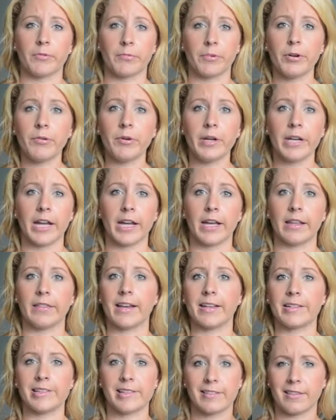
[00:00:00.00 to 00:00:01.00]
ruin it.
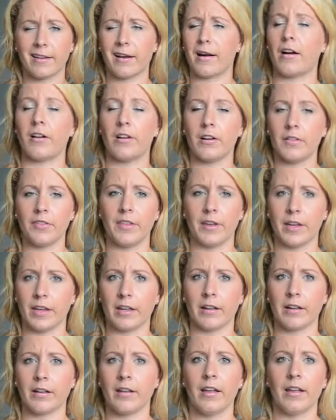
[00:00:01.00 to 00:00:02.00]
That's the hard
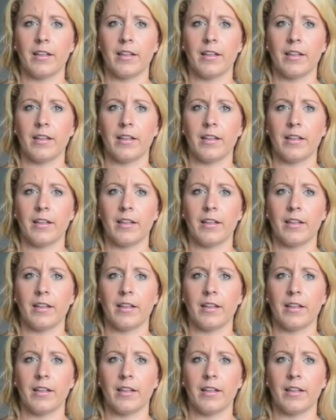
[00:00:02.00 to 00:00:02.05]
thing.